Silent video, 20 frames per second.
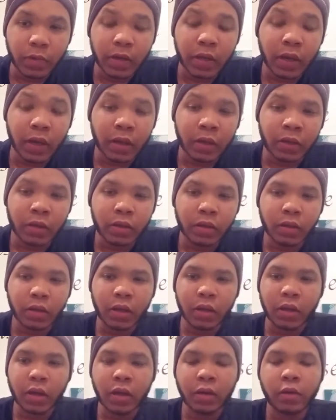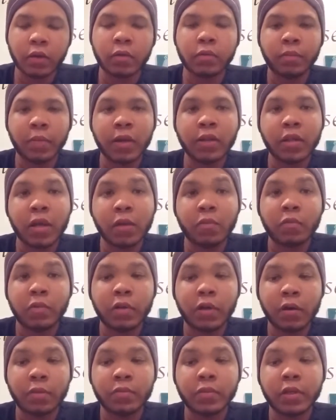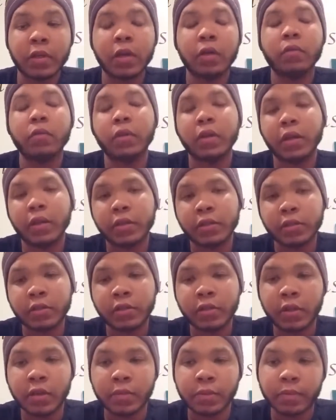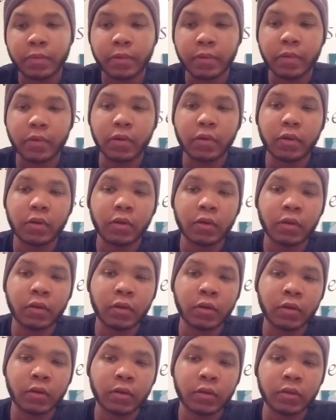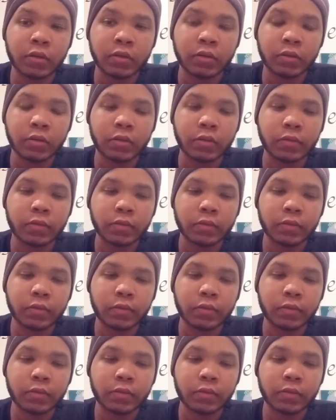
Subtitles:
But yeah, like, I know my time will come to get a relationship. I'm